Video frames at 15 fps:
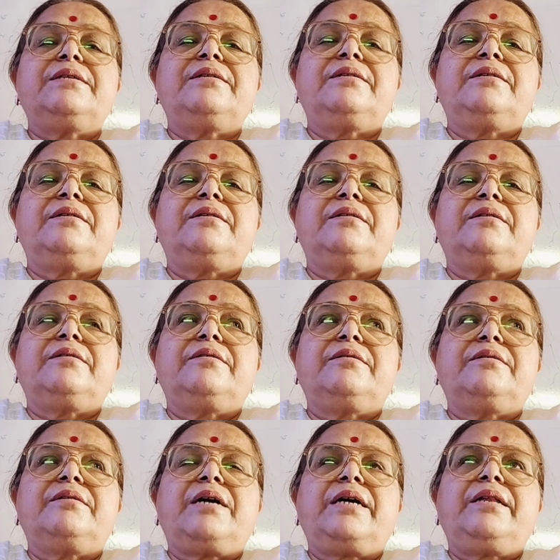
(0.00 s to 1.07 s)

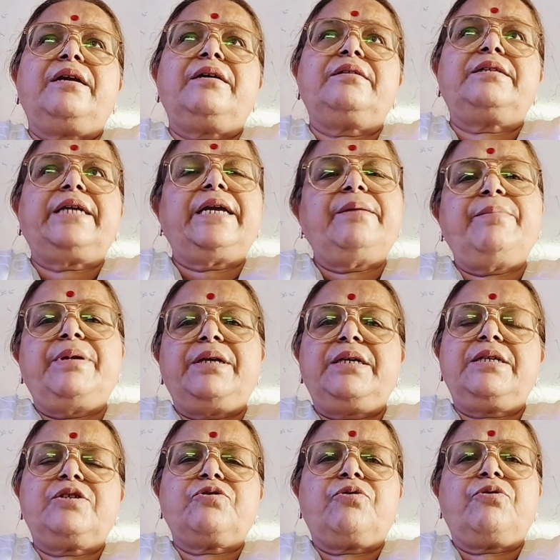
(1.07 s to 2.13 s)
I think 10
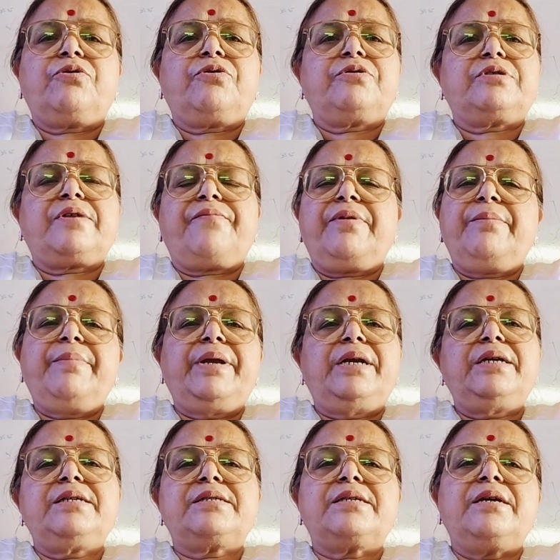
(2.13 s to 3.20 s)
minutes or 7
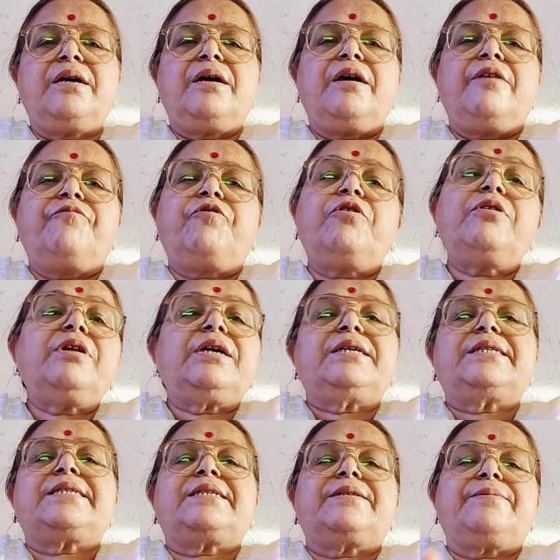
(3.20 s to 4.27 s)
minutes for
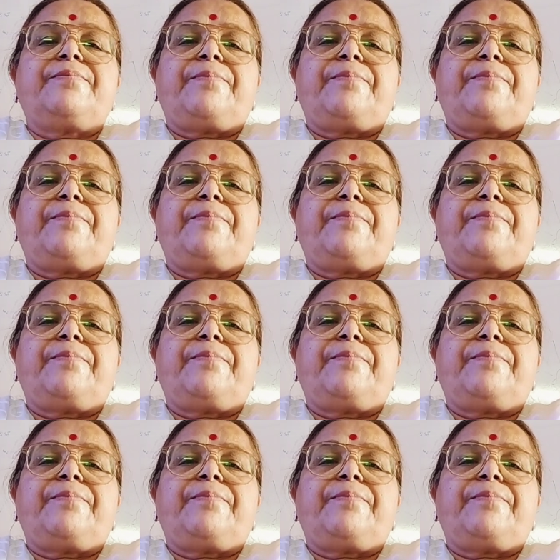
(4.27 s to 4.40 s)
rest.